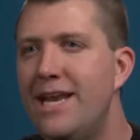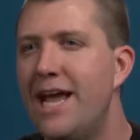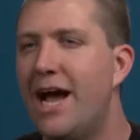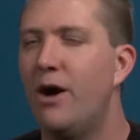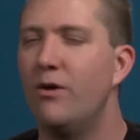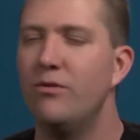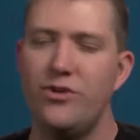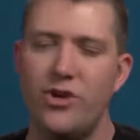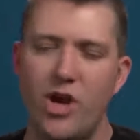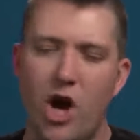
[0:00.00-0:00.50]

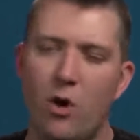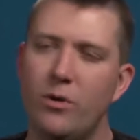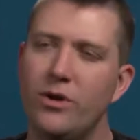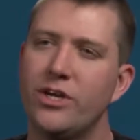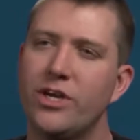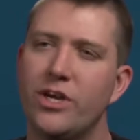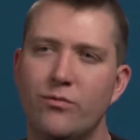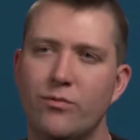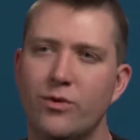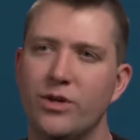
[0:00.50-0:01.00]
Now, no
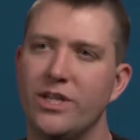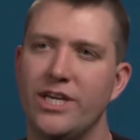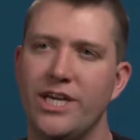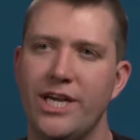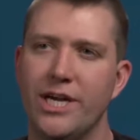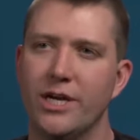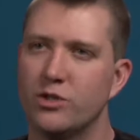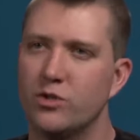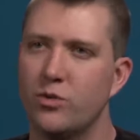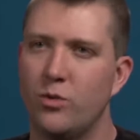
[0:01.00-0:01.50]
one can really
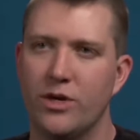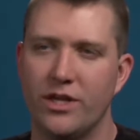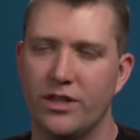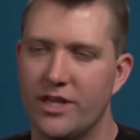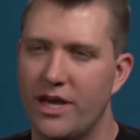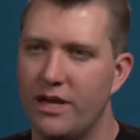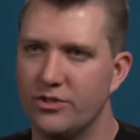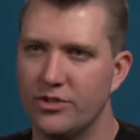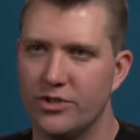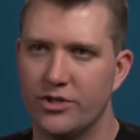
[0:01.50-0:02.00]
hear
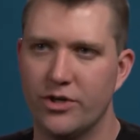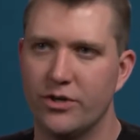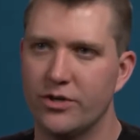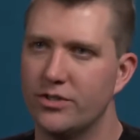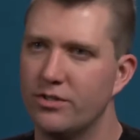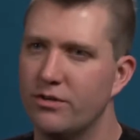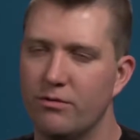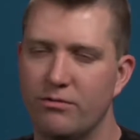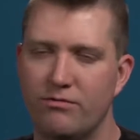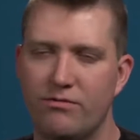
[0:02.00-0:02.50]
20,000
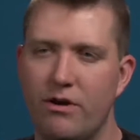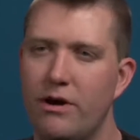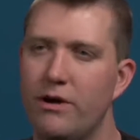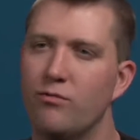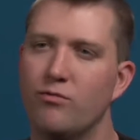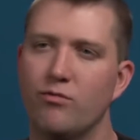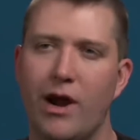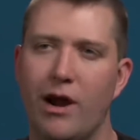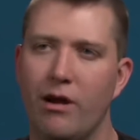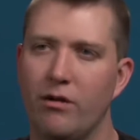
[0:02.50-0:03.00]
hertz, or
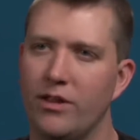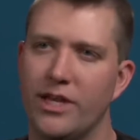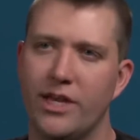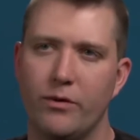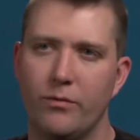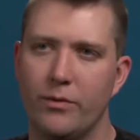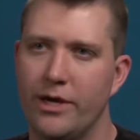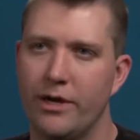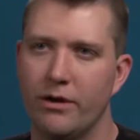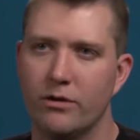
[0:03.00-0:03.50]
very rarely
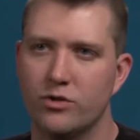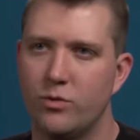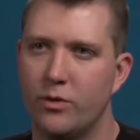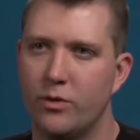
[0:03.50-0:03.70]
can we hear